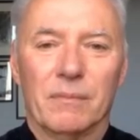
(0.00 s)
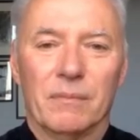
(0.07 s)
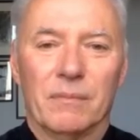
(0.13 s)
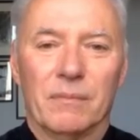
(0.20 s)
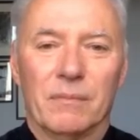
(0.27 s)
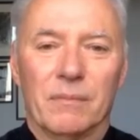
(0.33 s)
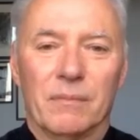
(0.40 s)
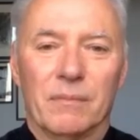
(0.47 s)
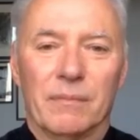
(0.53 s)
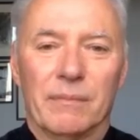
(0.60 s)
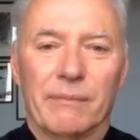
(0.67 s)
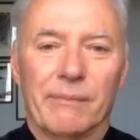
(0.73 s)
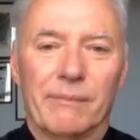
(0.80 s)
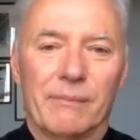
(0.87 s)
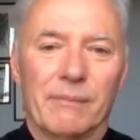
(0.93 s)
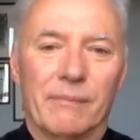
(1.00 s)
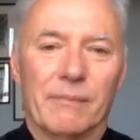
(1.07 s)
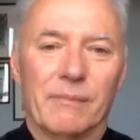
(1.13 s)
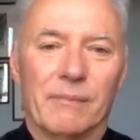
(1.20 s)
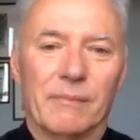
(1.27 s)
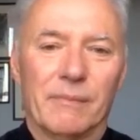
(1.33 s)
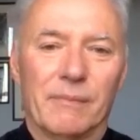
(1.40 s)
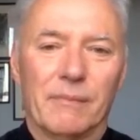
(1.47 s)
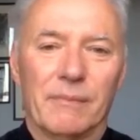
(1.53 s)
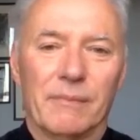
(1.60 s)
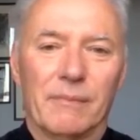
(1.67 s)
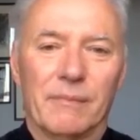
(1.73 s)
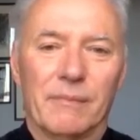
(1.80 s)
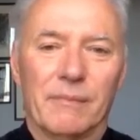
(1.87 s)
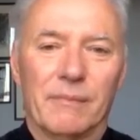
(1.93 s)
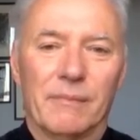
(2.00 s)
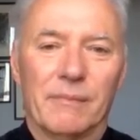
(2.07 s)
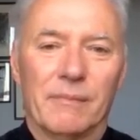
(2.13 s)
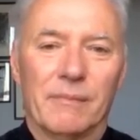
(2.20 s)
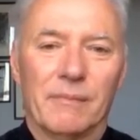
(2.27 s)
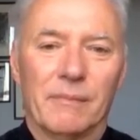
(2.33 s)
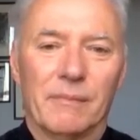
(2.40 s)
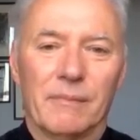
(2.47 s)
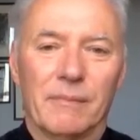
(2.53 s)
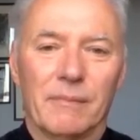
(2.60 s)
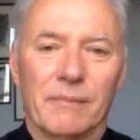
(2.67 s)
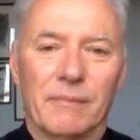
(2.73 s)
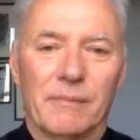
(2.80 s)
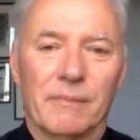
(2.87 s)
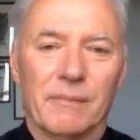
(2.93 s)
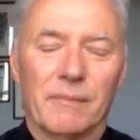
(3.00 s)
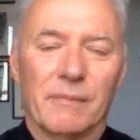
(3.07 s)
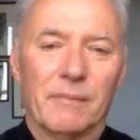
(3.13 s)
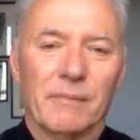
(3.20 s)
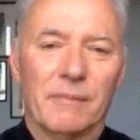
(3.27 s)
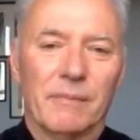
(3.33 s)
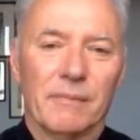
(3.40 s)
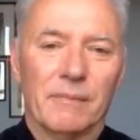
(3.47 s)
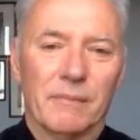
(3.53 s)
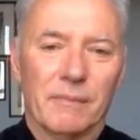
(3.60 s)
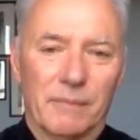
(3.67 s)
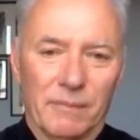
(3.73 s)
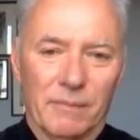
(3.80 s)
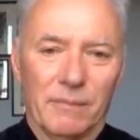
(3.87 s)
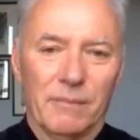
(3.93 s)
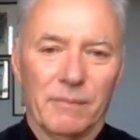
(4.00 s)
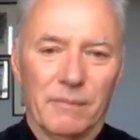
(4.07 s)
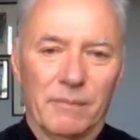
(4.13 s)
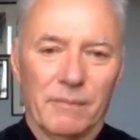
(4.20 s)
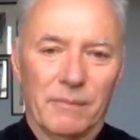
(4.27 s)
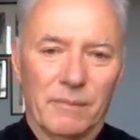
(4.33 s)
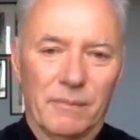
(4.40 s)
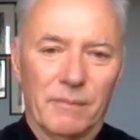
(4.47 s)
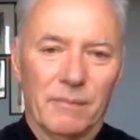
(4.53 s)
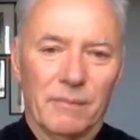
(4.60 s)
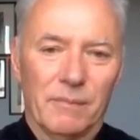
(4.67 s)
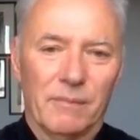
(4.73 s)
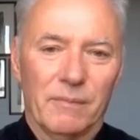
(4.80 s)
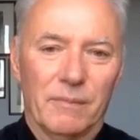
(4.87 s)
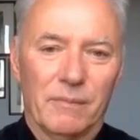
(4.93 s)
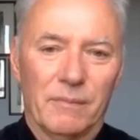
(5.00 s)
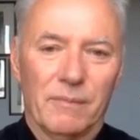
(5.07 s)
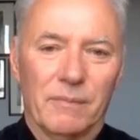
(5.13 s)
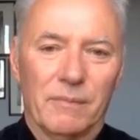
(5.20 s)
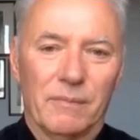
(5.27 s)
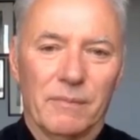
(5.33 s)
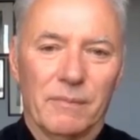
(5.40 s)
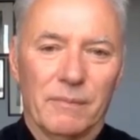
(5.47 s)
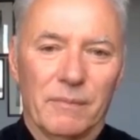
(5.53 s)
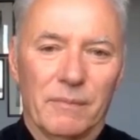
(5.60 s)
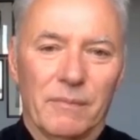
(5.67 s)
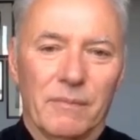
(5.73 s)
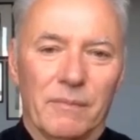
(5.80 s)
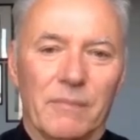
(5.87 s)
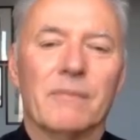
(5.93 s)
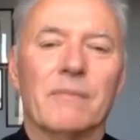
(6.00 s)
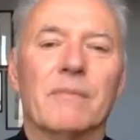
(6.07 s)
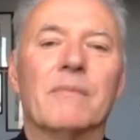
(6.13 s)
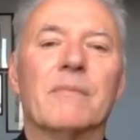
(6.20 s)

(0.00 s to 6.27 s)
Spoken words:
[no speech]